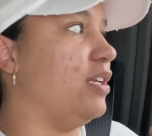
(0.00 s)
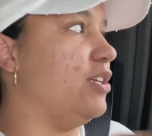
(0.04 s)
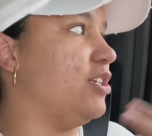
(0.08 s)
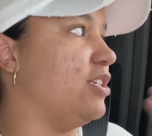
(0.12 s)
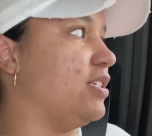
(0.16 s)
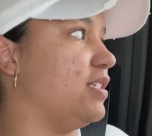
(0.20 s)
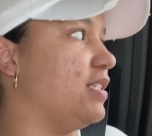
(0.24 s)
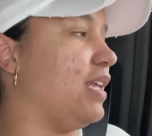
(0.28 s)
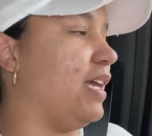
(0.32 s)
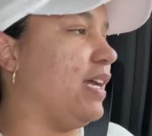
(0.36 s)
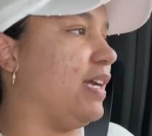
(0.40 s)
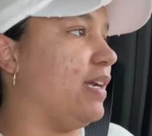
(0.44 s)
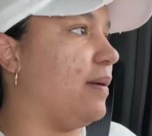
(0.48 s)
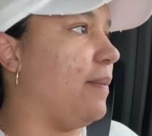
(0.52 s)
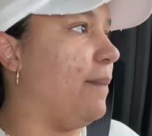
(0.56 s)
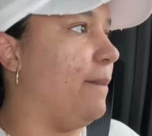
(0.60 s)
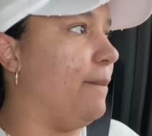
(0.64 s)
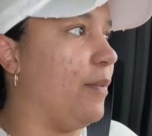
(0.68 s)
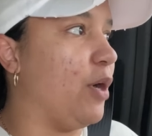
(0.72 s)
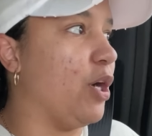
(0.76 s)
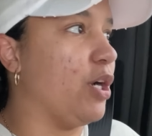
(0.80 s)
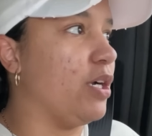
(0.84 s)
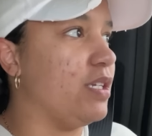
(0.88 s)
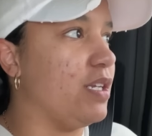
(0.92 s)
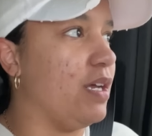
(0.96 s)
just like
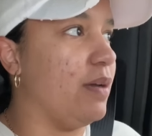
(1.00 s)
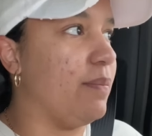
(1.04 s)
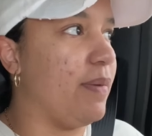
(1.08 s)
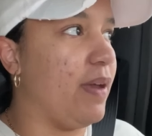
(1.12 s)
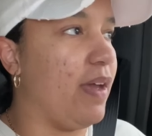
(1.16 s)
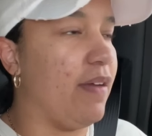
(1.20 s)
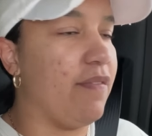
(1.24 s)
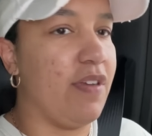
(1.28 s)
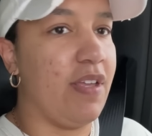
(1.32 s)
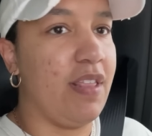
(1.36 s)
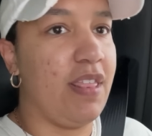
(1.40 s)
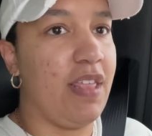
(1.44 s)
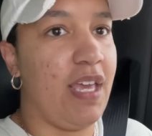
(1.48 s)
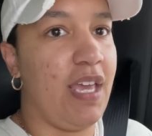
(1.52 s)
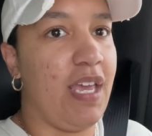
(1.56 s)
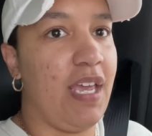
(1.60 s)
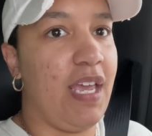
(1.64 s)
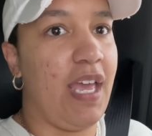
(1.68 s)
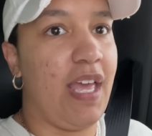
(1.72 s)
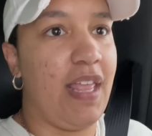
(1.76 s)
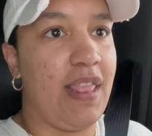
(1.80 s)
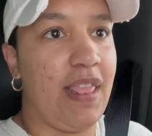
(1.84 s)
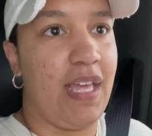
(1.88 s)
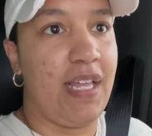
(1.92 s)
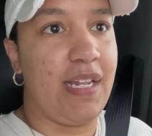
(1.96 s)
marked up everything
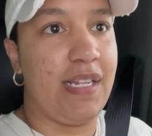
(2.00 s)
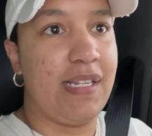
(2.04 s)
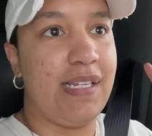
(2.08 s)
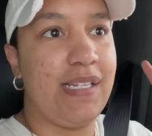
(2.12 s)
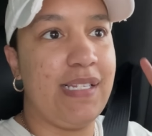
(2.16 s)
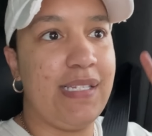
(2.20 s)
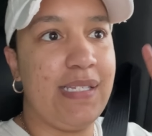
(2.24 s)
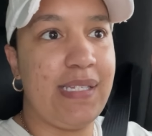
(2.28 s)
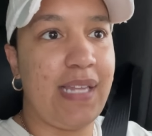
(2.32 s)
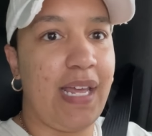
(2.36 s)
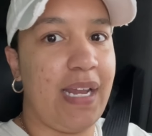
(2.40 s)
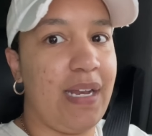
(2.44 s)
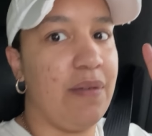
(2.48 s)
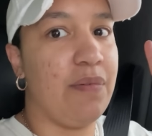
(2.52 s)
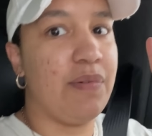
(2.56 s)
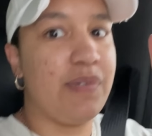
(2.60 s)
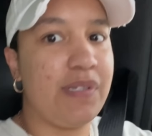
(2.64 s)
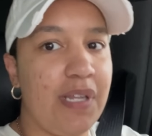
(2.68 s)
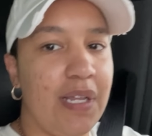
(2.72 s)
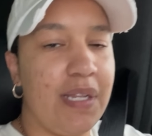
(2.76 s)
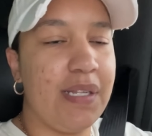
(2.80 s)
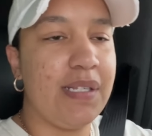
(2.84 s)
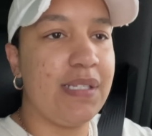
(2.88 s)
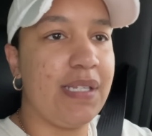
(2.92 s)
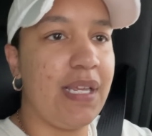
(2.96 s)
and then said it was
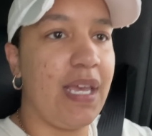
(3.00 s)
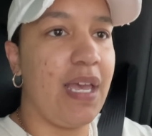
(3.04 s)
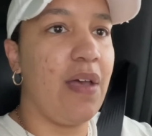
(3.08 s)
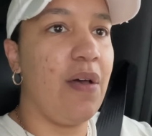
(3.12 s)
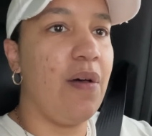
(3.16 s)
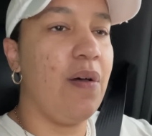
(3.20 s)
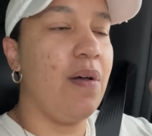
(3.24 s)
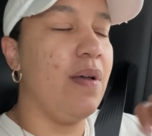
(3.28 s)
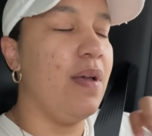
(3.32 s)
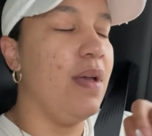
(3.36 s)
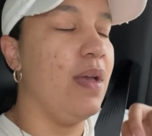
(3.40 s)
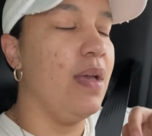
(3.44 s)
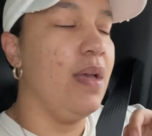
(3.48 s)
on sale.